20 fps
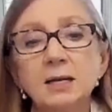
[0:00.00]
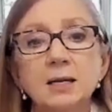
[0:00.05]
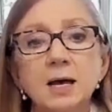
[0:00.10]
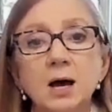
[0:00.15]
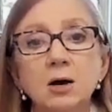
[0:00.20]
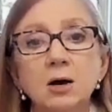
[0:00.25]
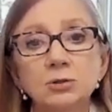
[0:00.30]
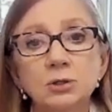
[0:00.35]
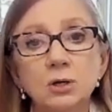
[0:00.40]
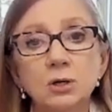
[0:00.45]

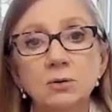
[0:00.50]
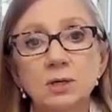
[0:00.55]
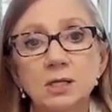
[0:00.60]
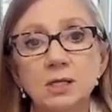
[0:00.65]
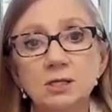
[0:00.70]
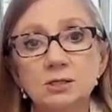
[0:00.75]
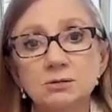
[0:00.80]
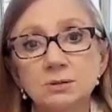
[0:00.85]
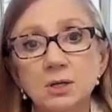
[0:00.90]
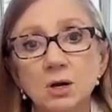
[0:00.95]
Now,
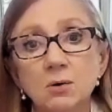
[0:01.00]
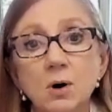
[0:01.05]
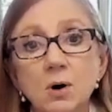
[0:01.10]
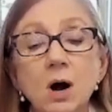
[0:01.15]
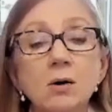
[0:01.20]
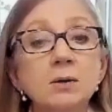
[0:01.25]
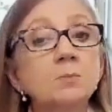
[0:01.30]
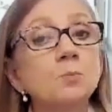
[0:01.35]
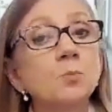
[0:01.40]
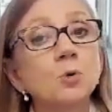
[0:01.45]
there
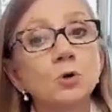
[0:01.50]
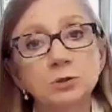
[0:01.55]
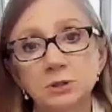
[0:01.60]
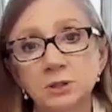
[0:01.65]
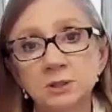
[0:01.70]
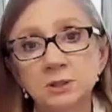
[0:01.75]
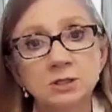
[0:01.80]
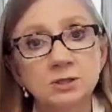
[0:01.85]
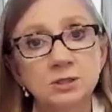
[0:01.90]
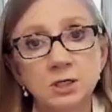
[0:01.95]
are
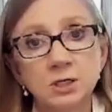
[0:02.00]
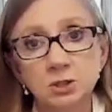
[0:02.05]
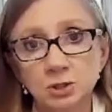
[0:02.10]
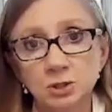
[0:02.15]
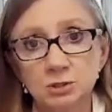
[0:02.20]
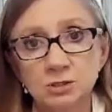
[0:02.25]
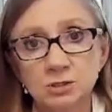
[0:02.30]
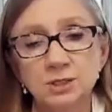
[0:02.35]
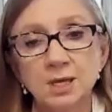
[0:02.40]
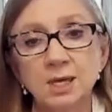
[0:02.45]
important
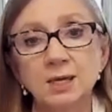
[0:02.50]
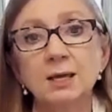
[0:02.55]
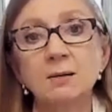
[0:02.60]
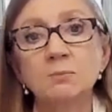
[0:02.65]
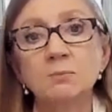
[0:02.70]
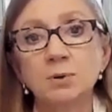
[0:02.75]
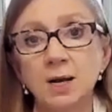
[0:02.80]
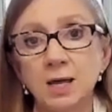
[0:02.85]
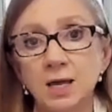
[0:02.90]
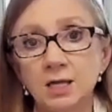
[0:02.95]
discussions
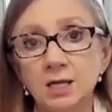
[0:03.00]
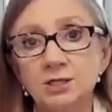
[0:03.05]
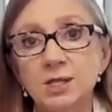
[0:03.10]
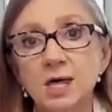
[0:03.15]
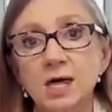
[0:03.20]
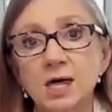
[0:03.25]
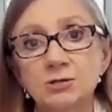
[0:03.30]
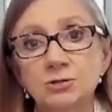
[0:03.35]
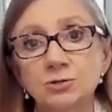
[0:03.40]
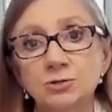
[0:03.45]
taking
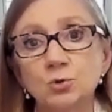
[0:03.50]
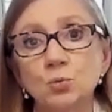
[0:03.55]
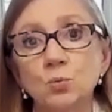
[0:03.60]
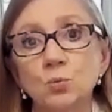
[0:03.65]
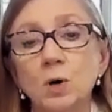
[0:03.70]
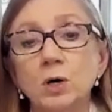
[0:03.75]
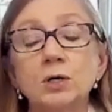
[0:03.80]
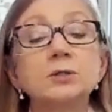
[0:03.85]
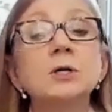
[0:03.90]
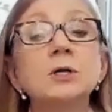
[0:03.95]
place as to
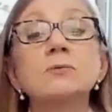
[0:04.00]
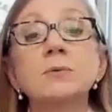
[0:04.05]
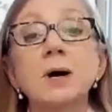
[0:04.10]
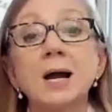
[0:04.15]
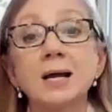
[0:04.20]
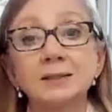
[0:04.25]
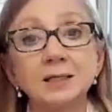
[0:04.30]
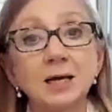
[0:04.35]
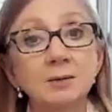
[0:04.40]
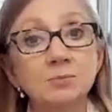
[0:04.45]
what are the
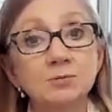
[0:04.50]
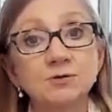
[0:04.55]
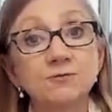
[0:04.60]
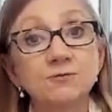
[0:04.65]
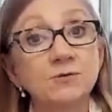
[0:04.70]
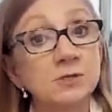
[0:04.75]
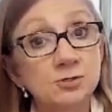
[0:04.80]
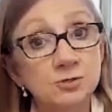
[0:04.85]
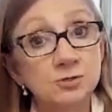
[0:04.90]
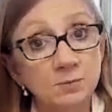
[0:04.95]
right types
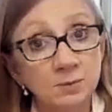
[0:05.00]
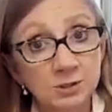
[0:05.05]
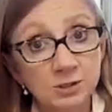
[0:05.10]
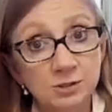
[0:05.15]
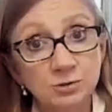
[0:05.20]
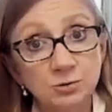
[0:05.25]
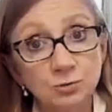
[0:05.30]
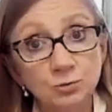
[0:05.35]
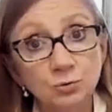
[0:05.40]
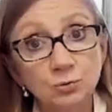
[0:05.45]
of
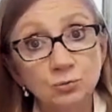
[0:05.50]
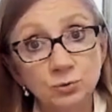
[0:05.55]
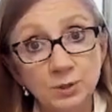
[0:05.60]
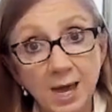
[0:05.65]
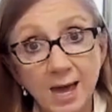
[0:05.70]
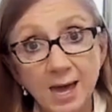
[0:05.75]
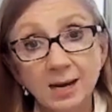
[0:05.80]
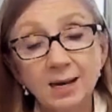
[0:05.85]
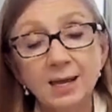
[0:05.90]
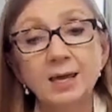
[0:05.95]
instruments to do
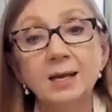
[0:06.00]
that,